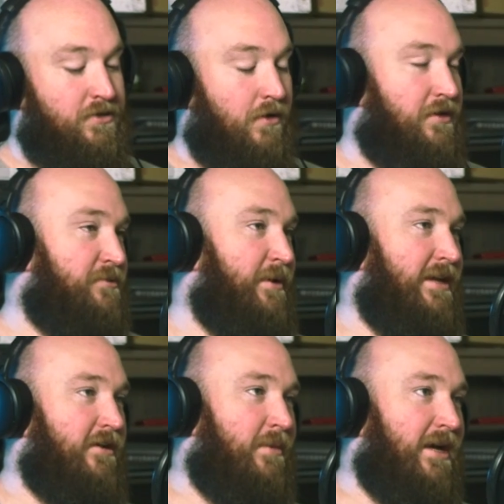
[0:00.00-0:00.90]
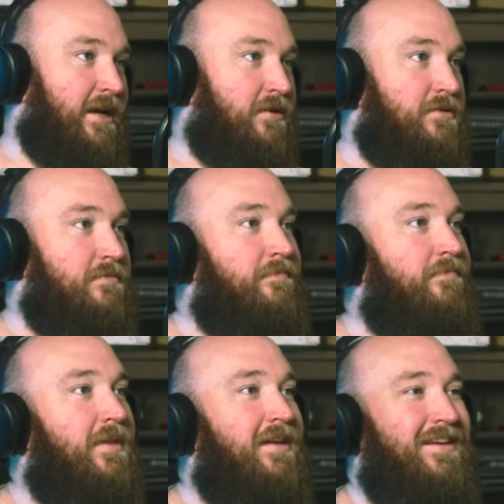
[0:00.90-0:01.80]
dog has been killed by cows.
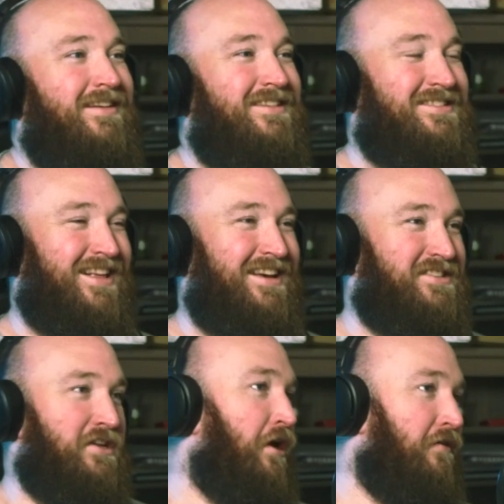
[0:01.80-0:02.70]
This is like as an